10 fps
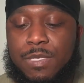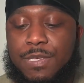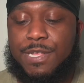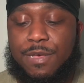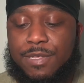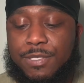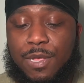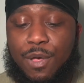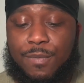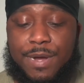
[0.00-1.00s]
You there's
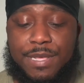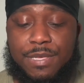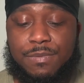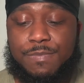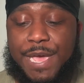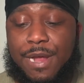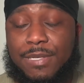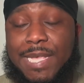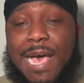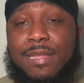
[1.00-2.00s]
already pairs
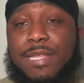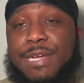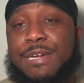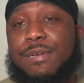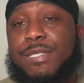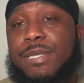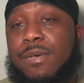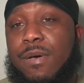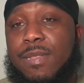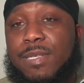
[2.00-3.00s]
out there
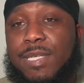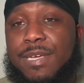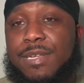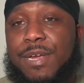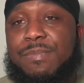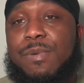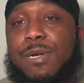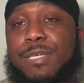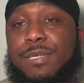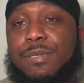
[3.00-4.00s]
on the secondary
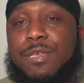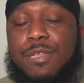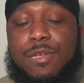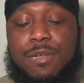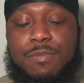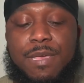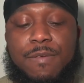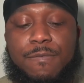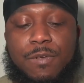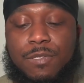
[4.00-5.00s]
market, you know what I mean,
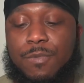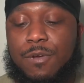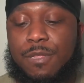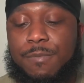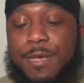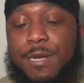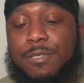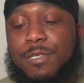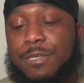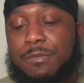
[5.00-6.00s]
for some early pairs.
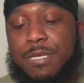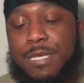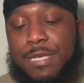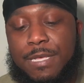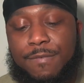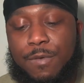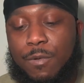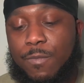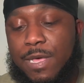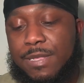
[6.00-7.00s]
So if you're
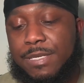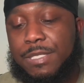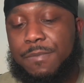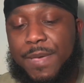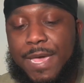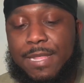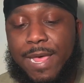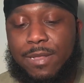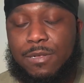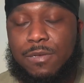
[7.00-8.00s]
willing to pay
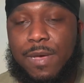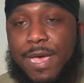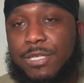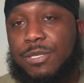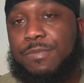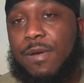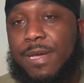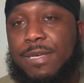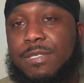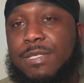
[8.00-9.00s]
that little extra
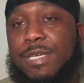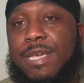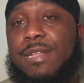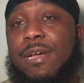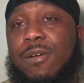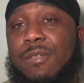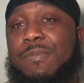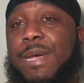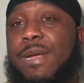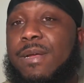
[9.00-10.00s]
price to get an early
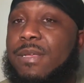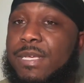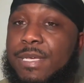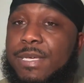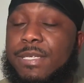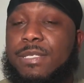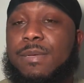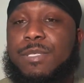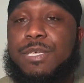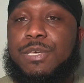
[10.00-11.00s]
pair, it's up
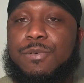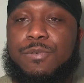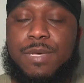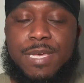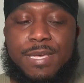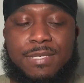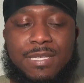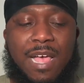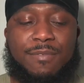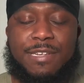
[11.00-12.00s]
to you. It's
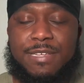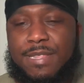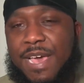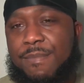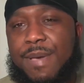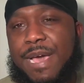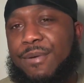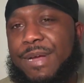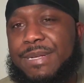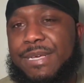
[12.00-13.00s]
not really that bad
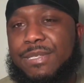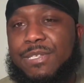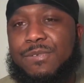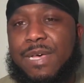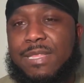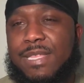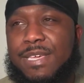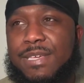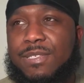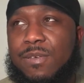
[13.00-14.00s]
right now too. I think
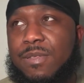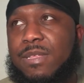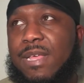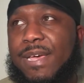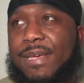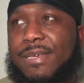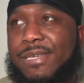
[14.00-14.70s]
it's only like